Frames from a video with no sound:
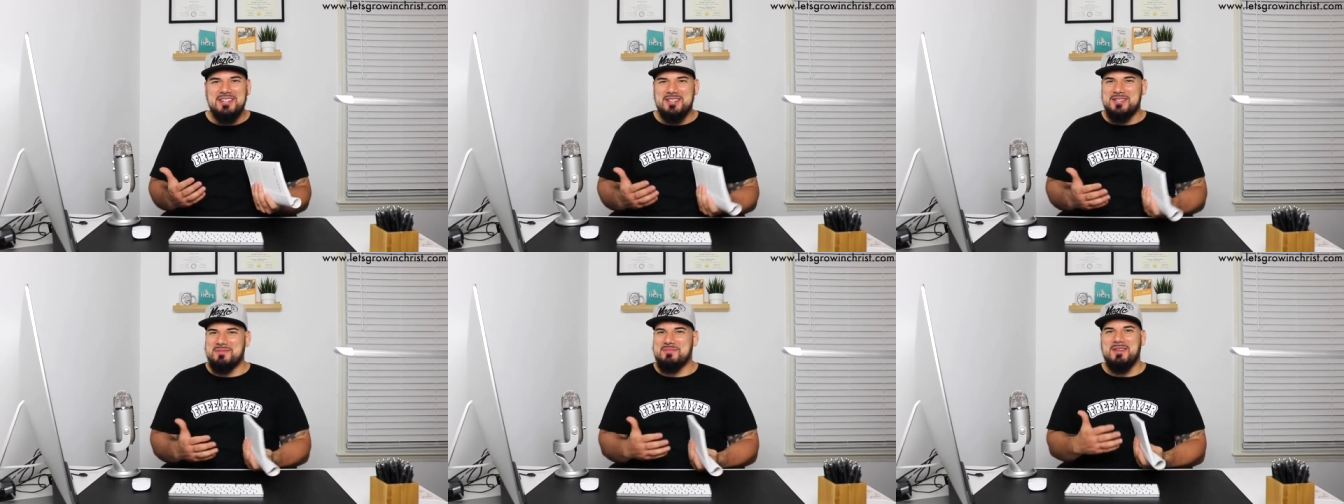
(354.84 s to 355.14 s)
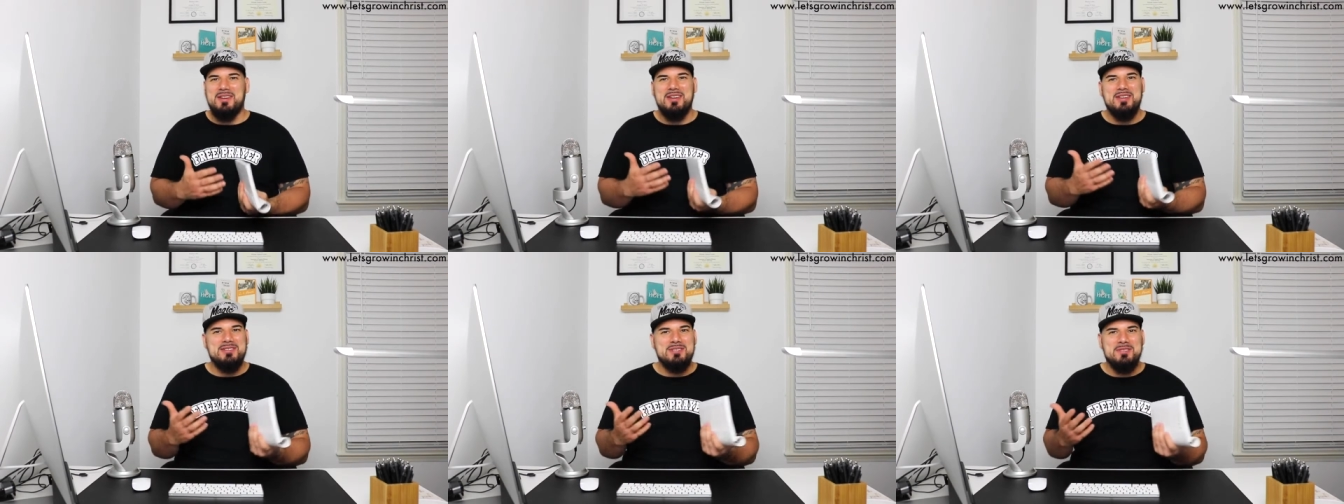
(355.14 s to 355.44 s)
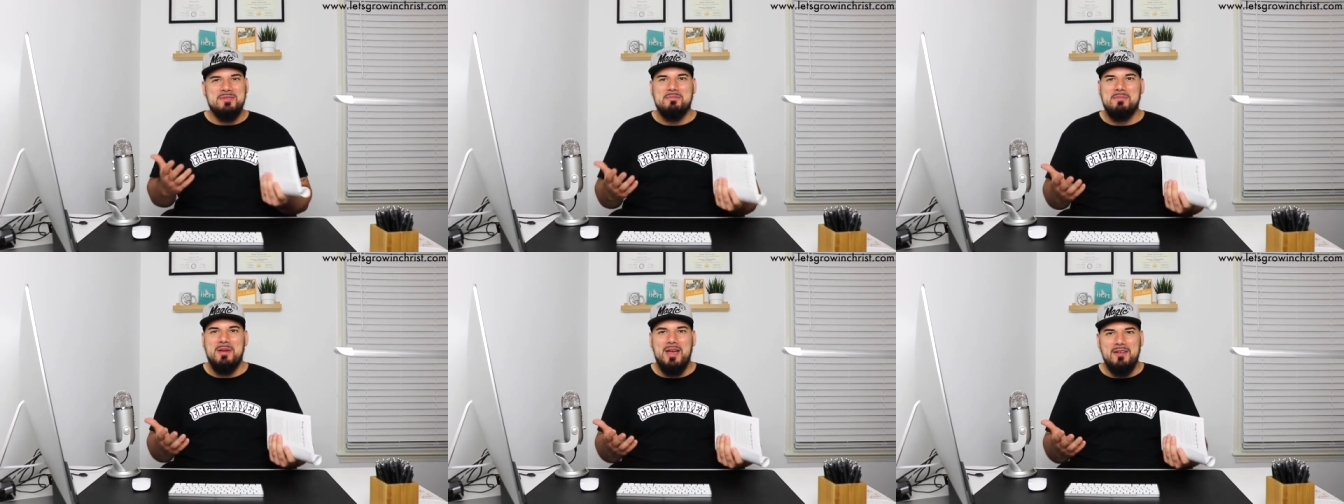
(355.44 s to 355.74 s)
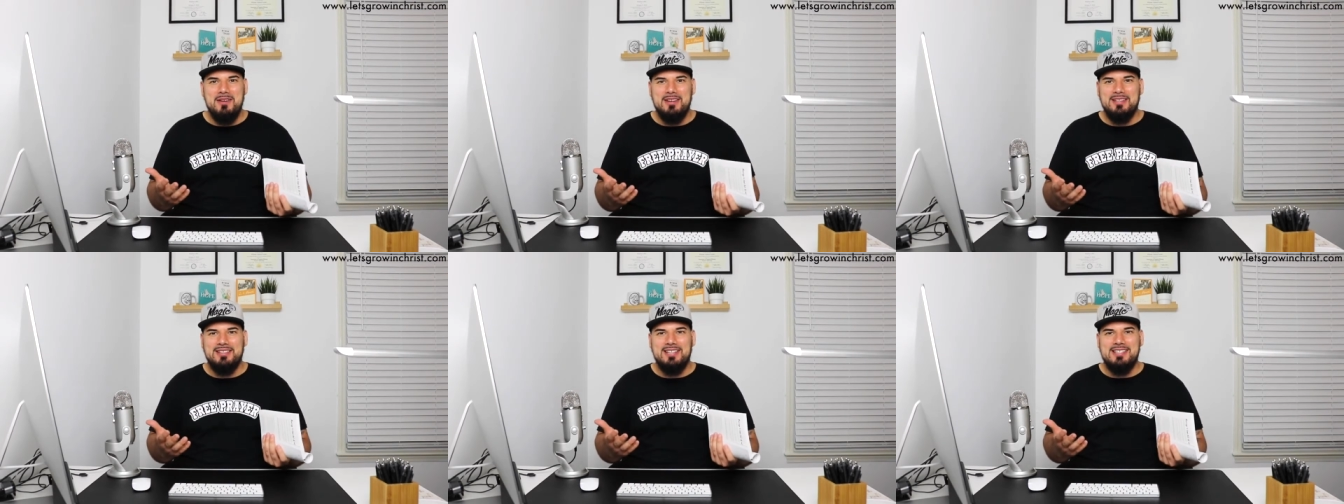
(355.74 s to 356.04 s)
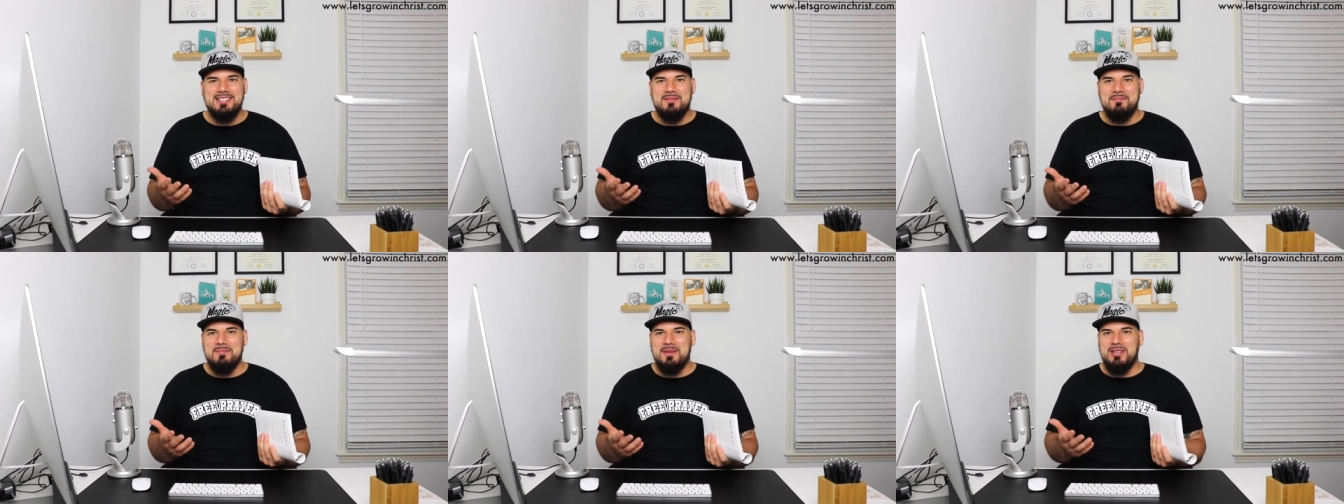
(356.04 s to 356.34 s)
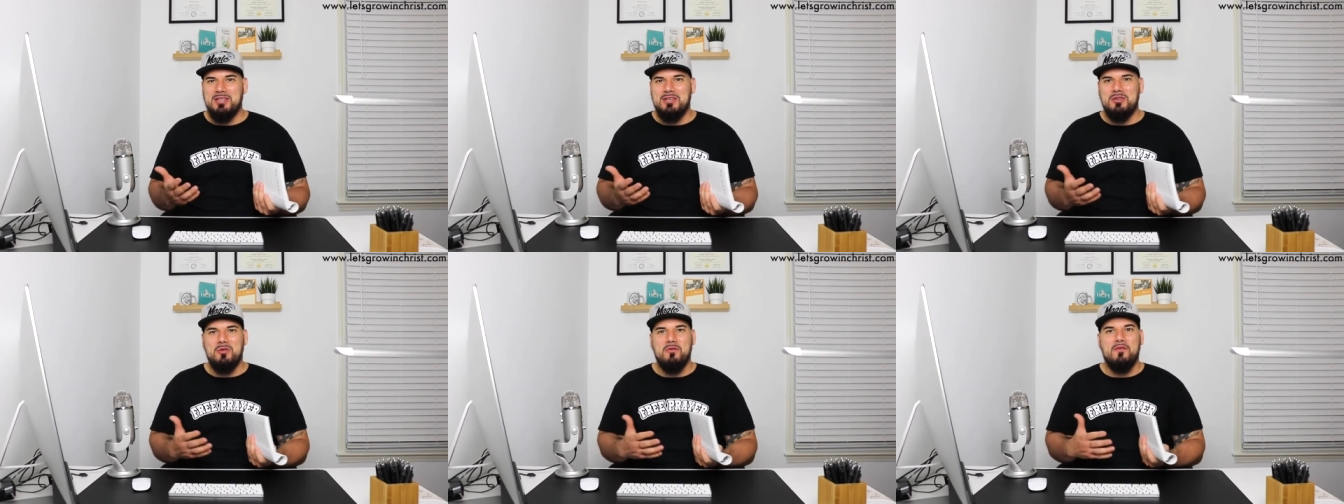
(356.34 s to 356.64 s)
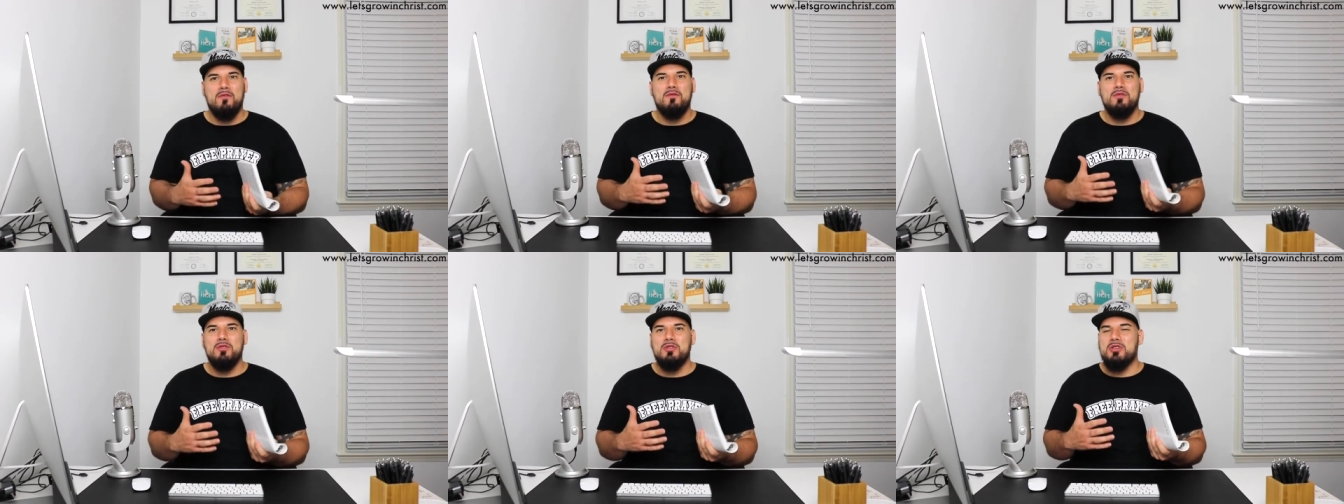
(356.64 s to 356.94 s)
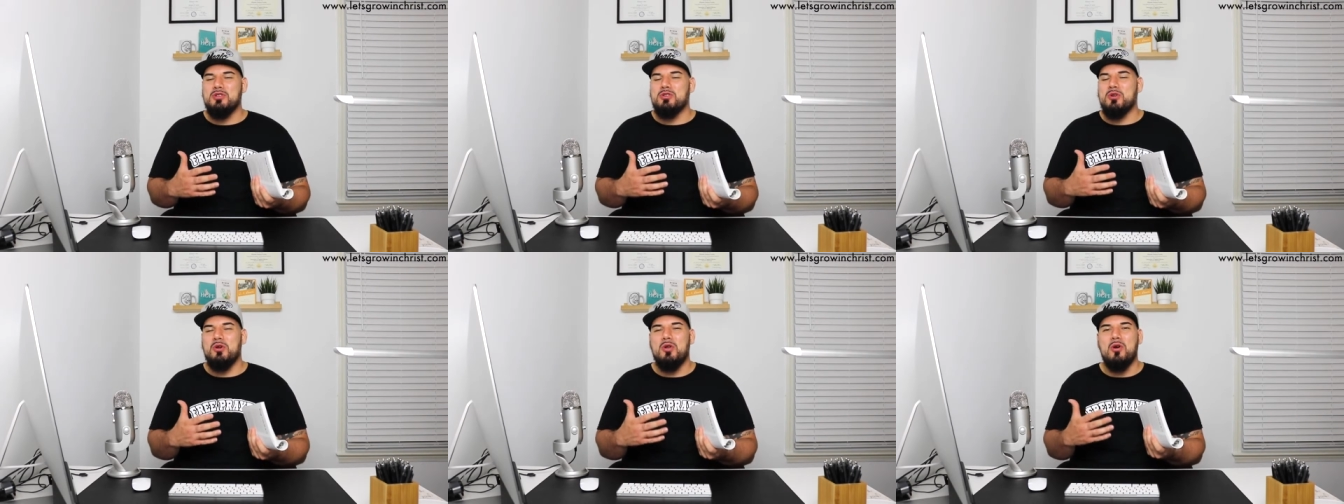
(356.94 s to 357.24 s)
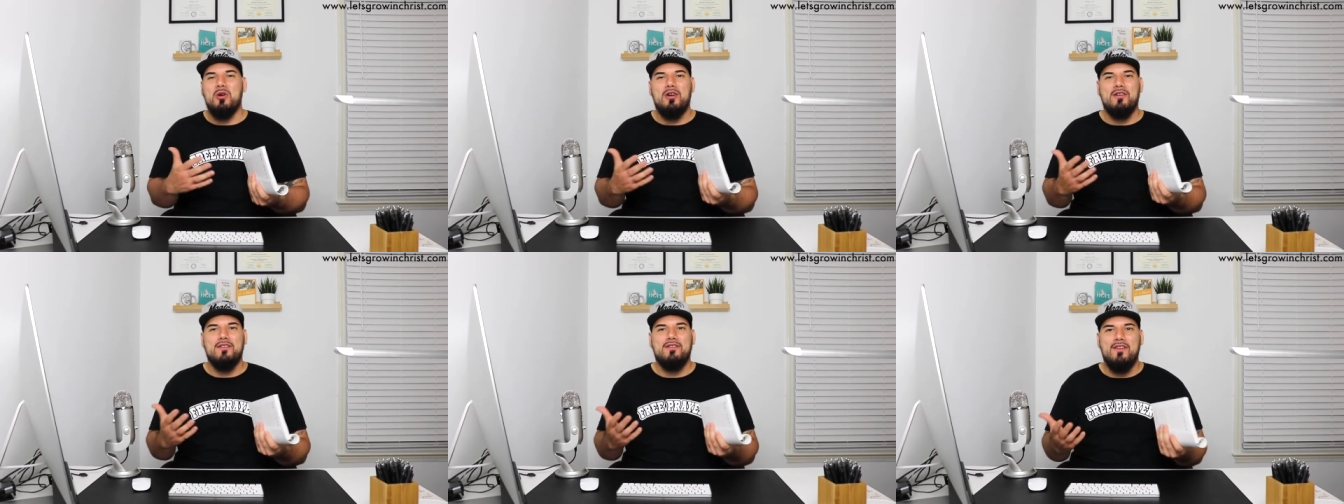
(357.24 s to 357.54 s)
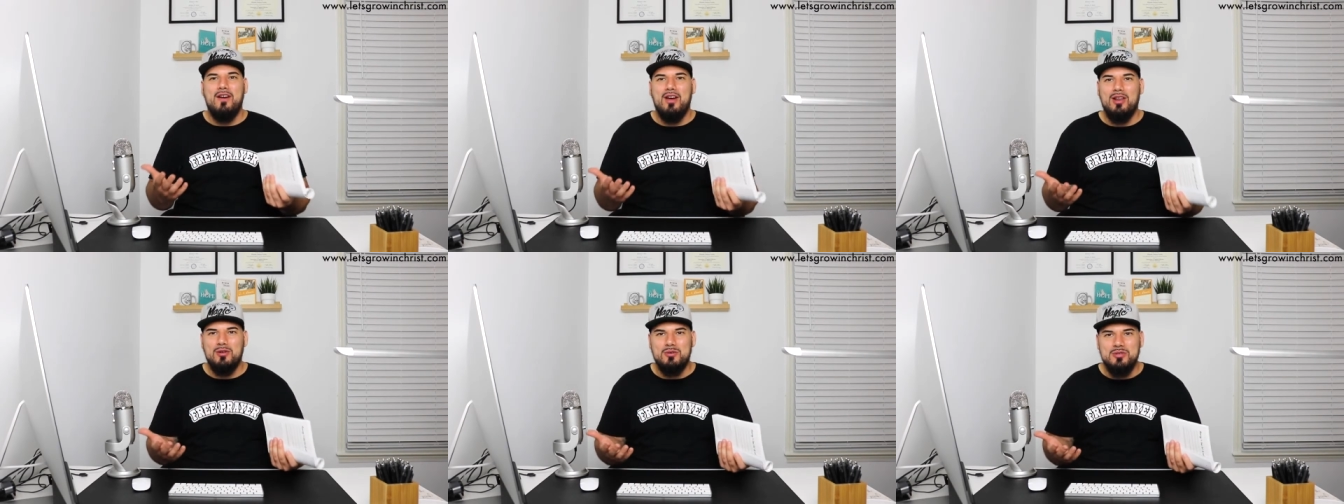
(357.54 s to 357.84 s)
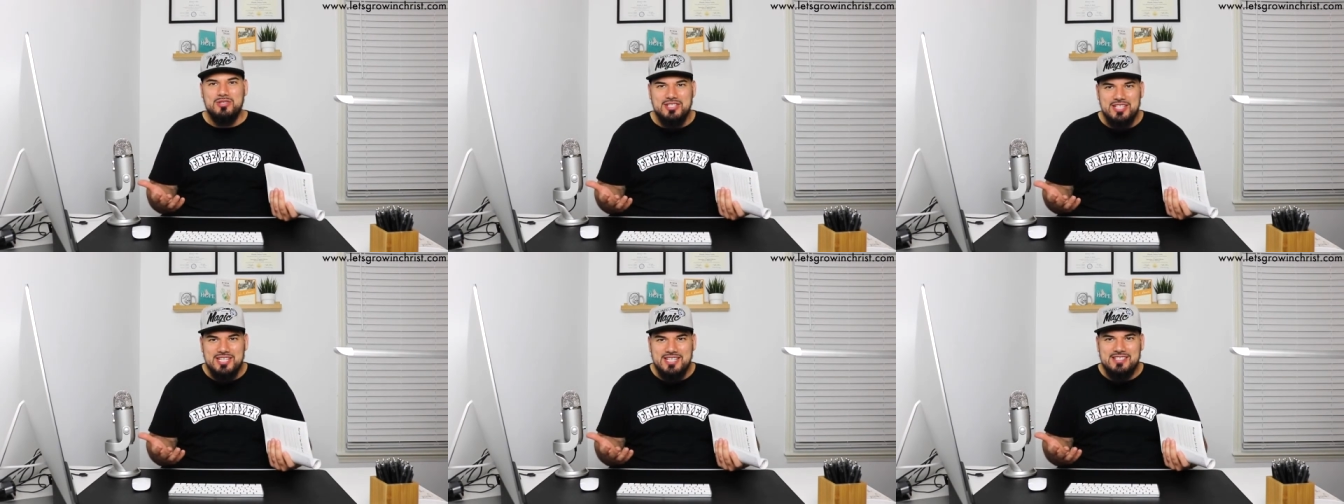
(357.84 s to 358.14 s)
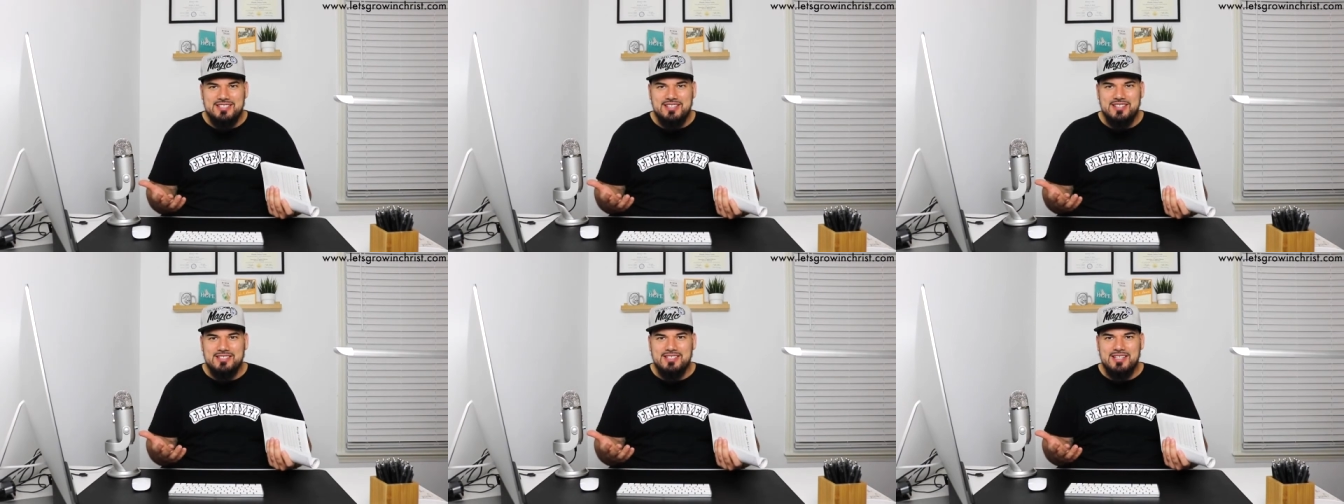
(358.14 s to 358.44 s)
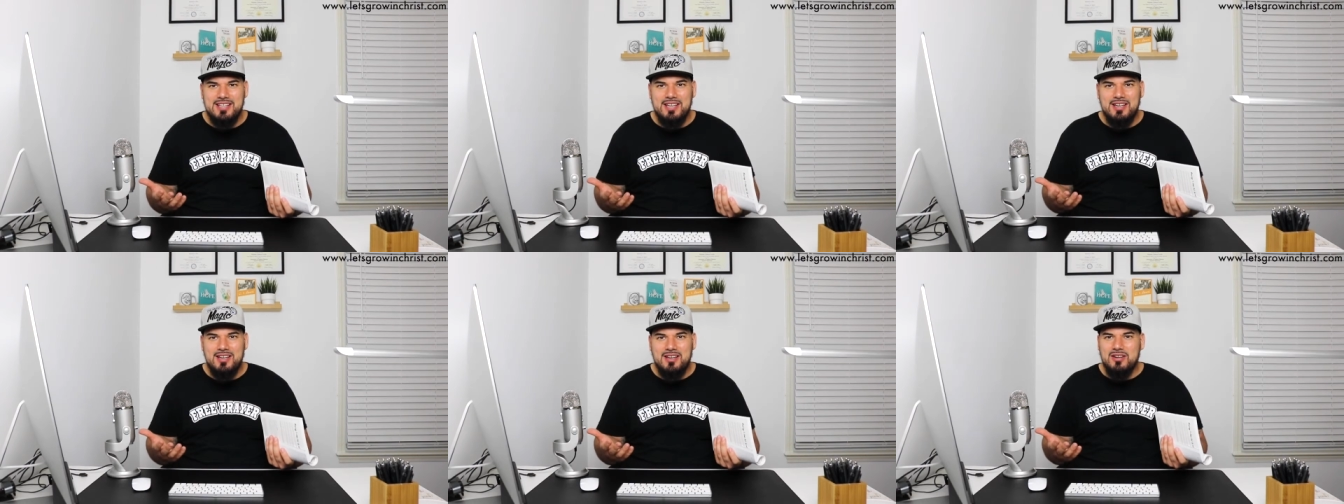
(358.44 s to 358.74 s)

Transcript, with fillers: Just because you're married doesn't mean you don't you no longer follow Jesus.